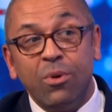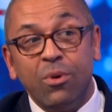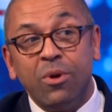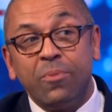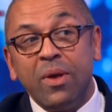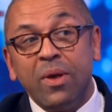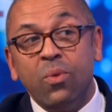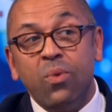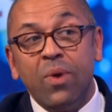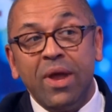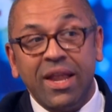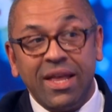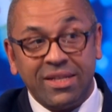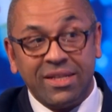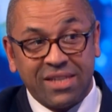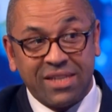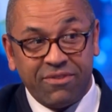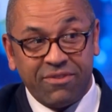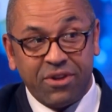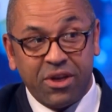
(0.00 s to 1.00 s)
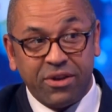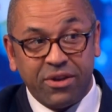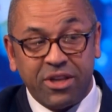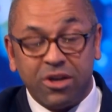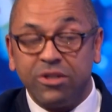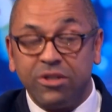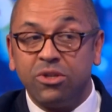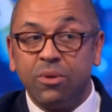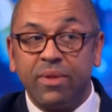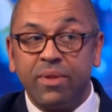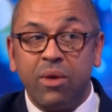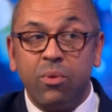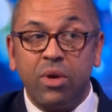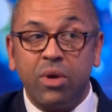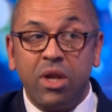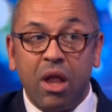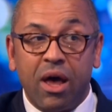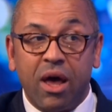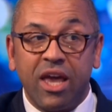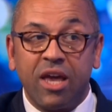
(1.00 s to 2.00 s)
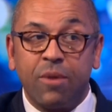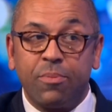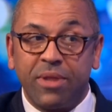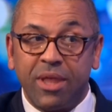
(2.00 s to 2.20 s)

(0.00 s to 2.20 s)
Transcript: they would be willing to have no deal. It's not what they would like.